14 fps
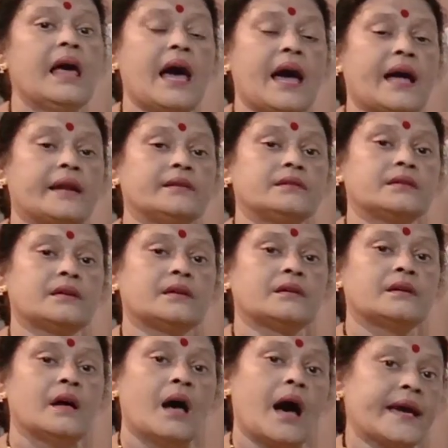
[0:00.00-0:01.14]
and
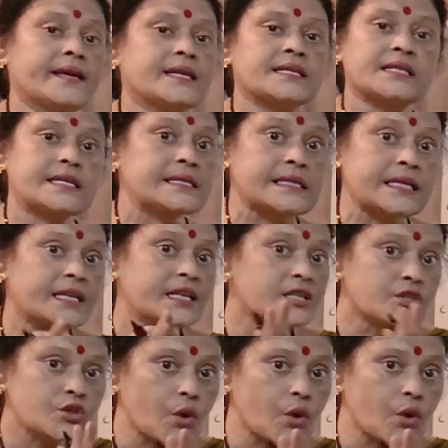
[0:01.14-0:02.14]
highest in series.